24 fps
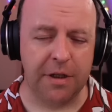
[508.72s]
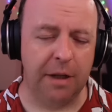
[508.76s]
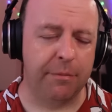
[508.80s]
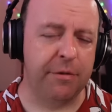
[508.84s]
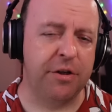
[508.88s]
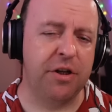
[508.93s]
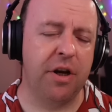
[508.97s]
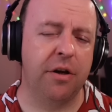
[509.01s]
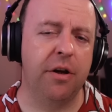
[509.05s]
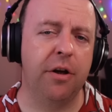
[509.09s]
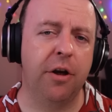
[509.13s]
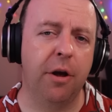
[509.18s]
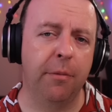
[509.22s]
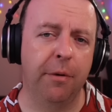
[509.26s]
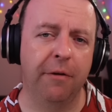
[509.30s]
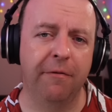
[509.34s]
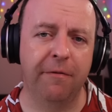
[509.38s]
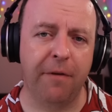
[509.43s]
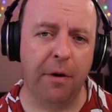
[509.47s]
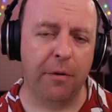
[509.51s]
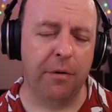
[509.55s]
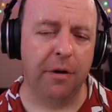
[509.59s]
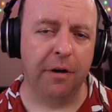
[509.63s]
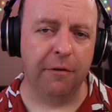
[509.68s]
So let me show you a couple of
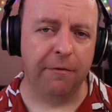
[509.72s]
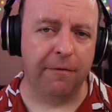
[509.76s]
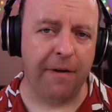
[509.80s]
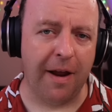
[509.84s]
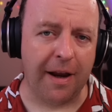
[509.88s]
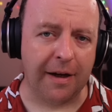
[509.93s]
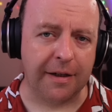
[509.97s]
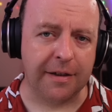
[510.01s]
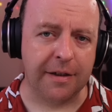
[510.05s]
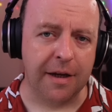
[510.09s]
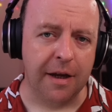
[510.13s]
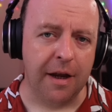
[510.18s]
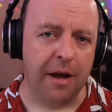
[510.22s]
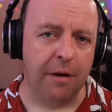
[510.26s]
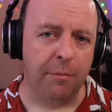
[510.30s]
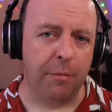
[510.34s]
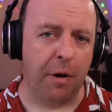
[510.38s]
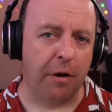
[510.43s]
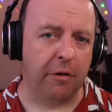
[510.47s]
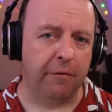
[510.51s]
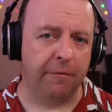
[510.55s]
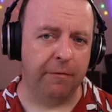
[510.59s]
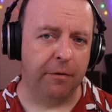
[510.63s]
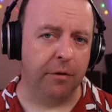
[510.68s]
vocal effects,
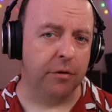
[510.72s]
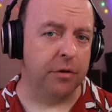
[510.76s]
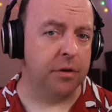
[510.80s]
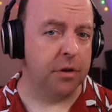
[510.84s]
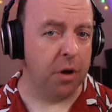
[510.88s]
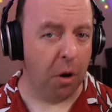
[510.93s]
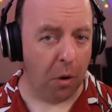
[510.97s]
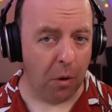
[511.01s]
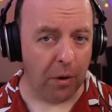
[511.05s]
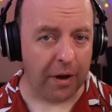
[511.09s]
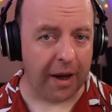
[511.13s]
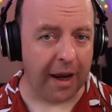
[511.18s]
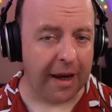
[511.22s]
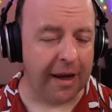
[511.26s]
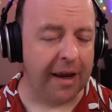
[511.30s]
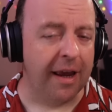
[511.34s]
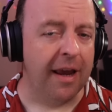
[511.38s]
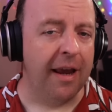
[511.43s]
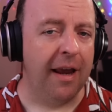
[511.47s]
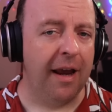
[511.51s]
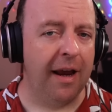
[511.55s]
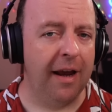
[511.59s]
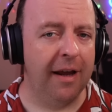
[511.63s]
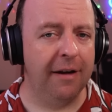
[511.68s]
both for talking
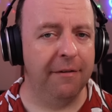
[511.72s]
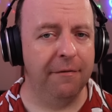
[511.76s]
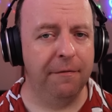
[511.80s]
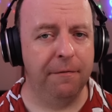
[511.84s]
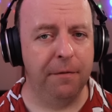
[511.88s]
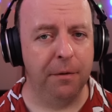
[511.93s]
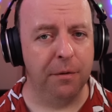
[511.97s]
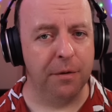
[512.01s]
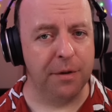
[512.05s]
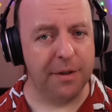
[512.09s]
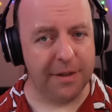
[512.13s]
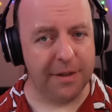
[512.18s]
and for